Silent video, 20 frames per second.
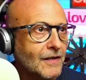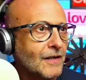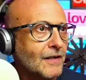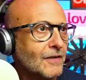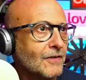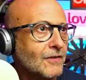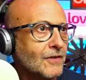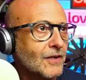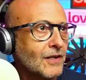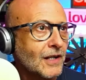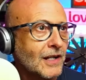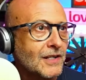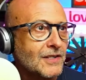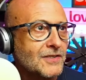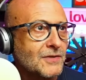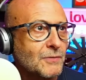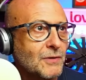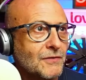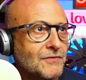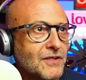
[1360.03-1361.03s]
Okay, so
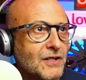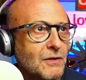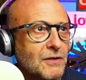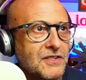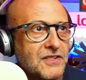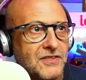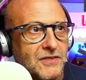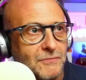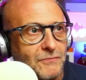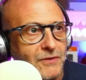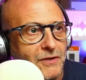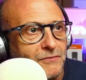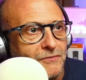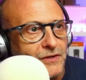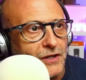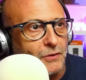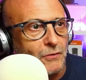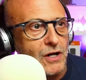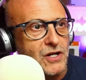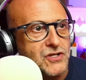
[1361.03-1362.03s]
we have to go into some
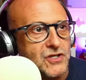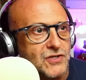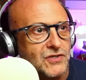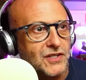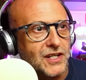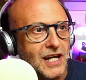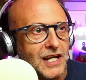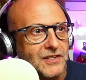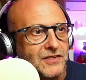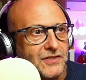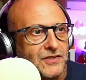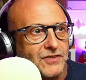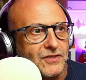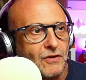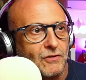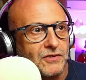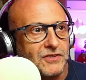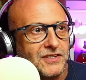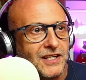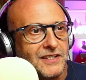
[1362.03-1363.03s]
configurations again. So
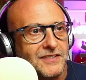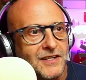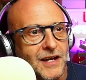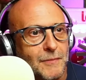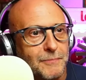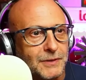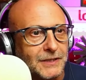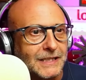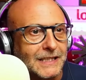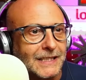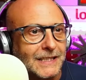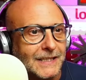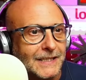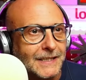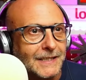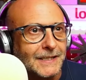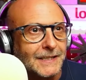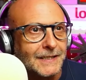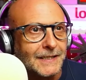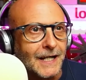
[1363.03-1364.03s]
song setup,
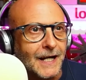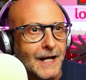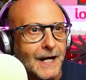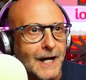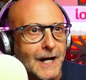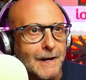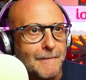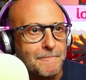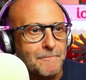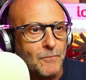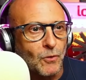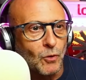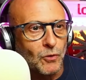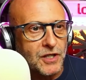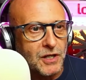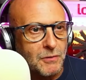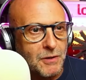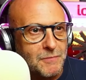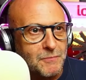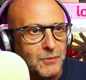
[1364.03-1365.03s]

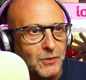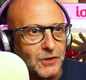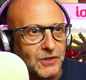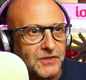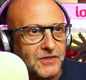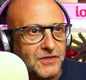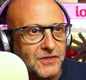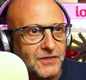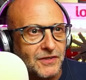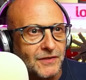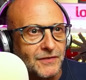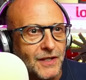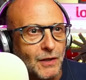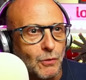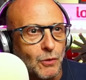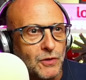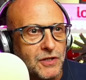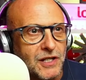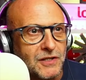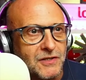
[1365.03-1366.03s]
audio inputs, no
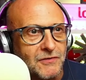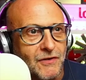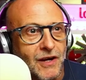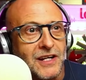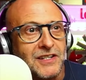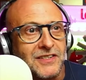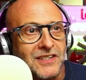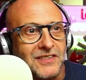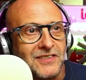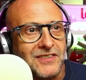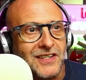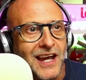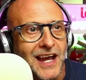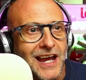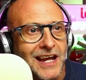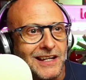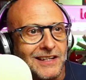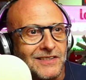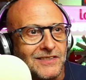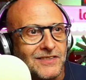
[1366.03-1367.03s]
audio device it's
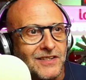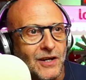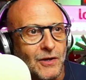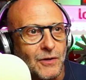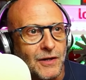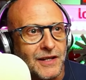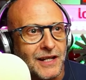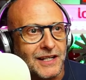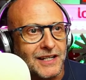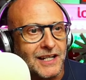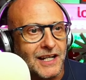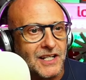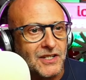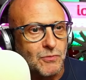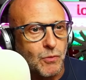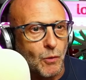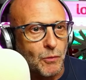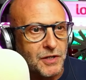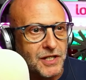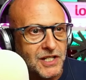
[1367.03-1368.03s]
saying. So in that case,
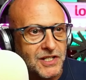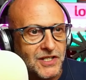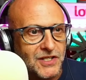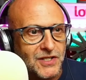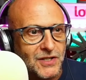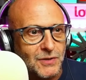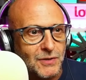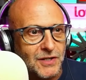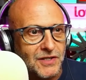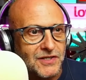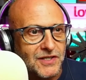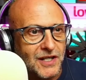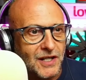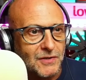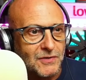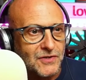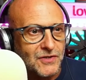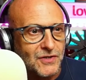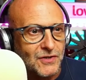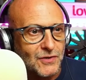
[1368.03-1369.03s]
what we need to do is go
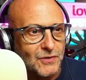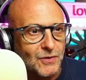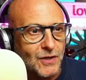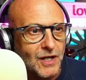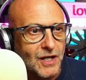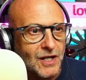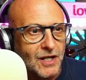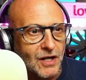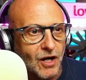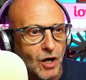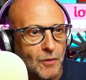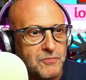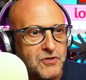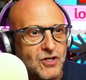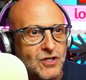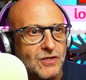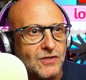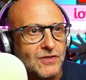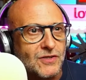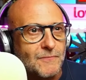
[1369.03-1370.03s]
to
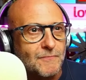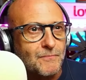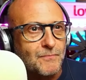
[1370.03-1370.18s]
Options,